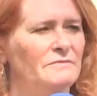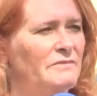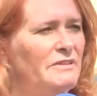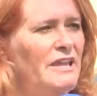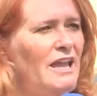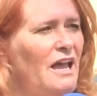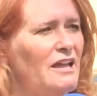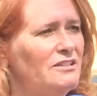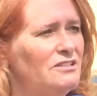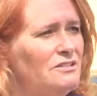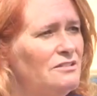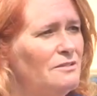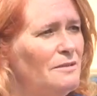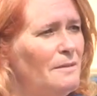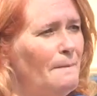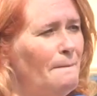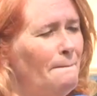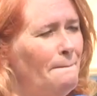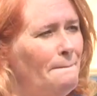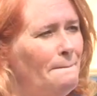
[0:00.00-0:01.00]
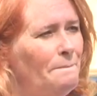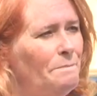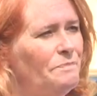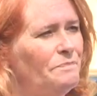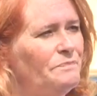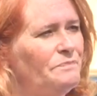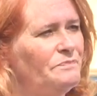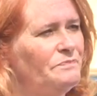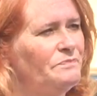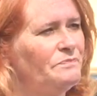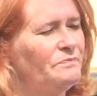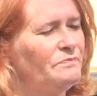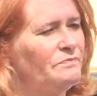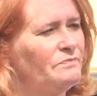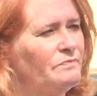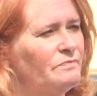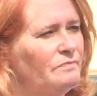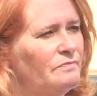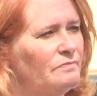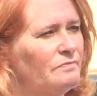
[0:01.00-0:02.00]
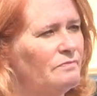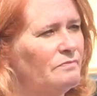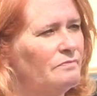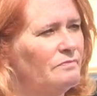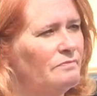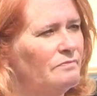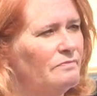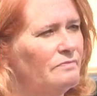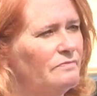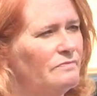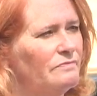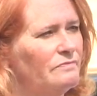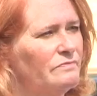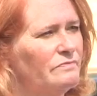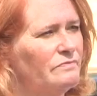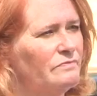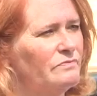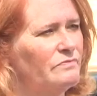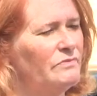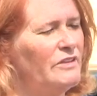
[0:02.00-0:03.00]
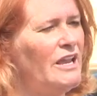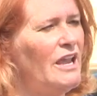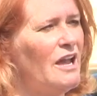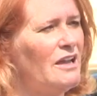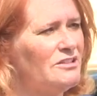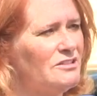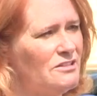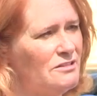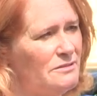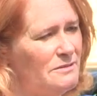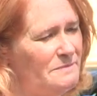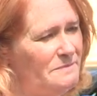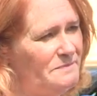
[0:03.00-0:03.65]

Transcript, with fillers: Yes. I just want to say for America. Yes.